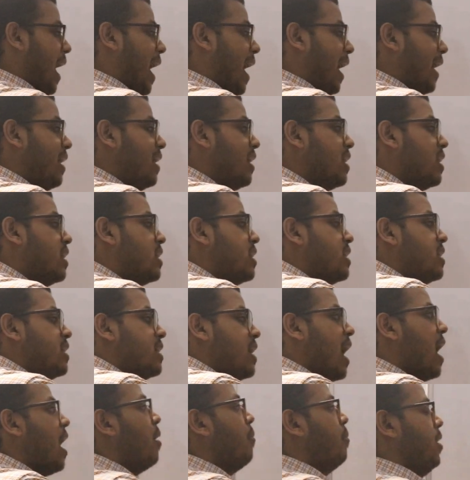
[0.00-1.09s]
and
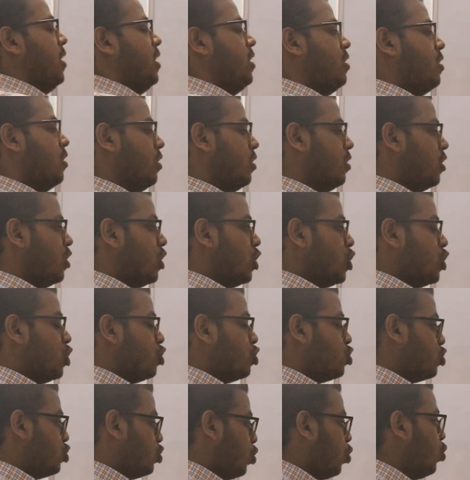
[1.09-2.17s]
hamate.
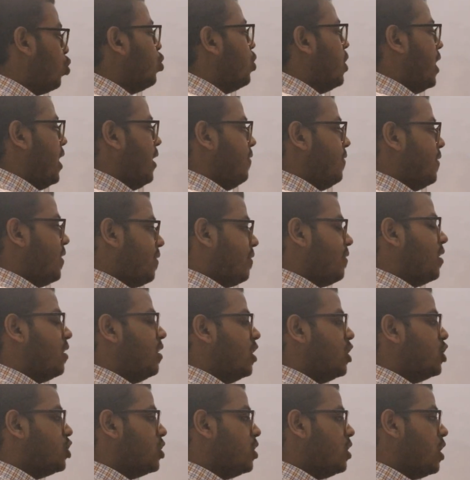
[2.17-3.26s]
So in this
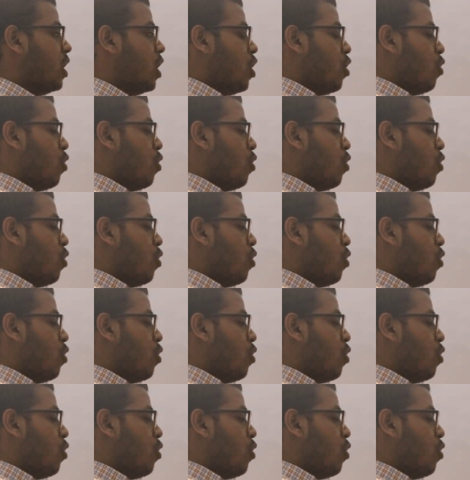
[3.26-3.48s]
condition,